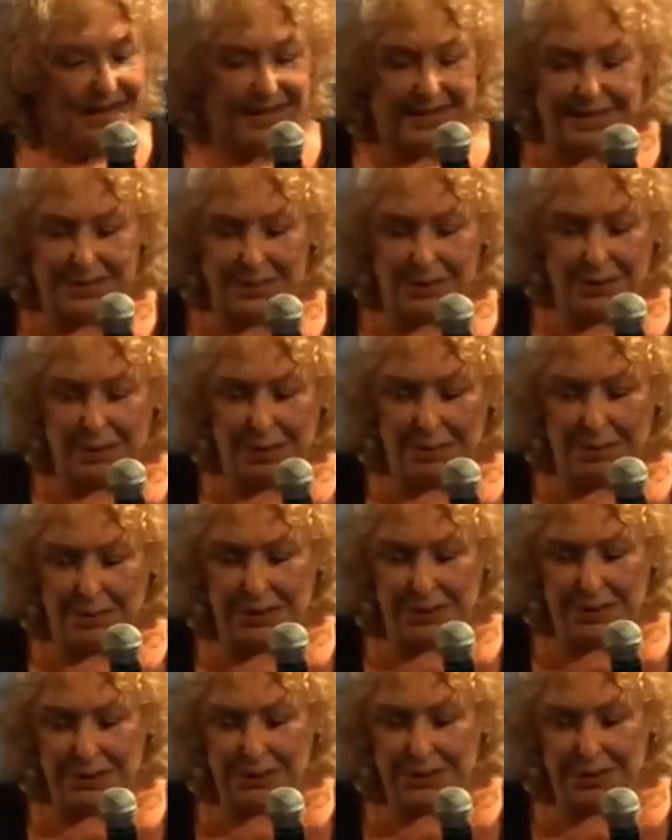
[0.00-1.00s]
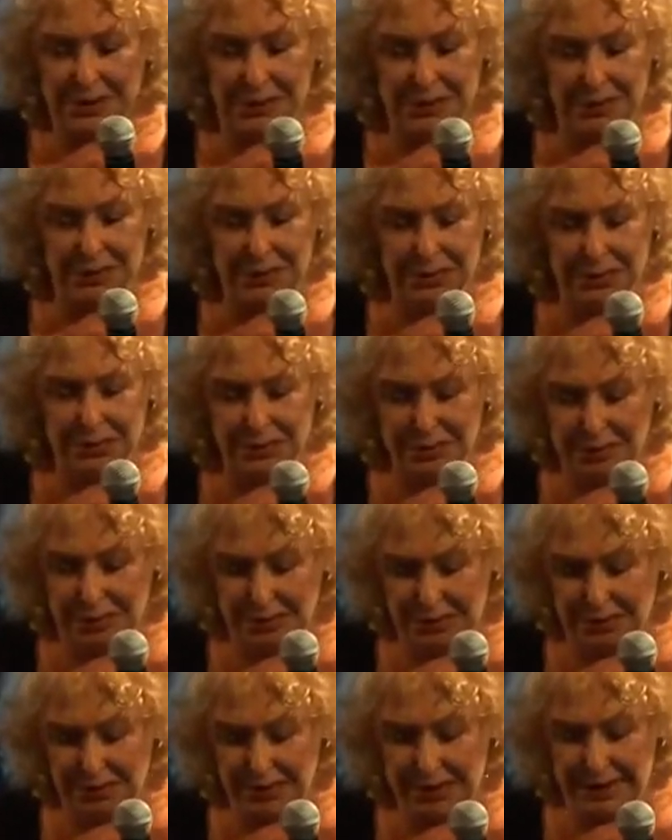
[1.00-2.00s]
So I'm going to show you
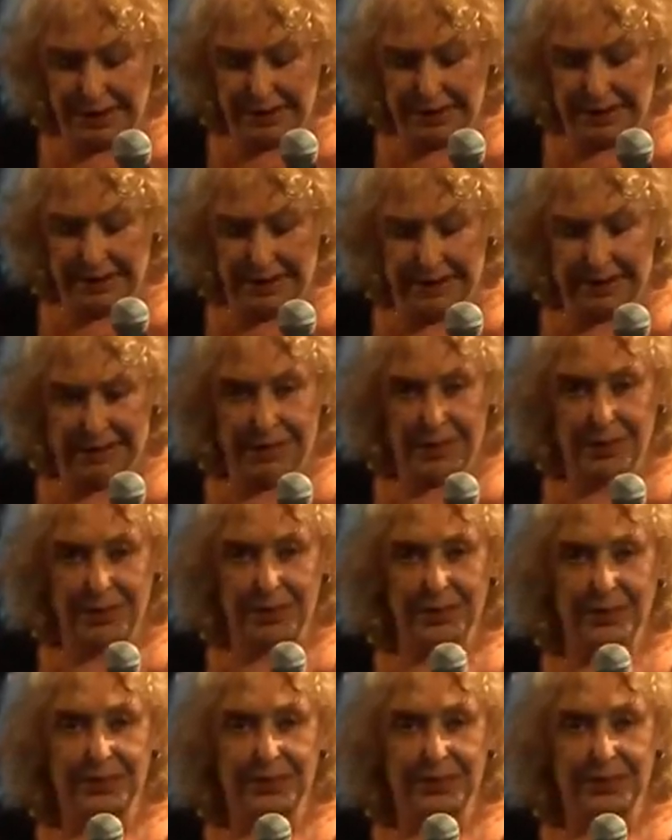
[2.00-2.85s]
the, uh,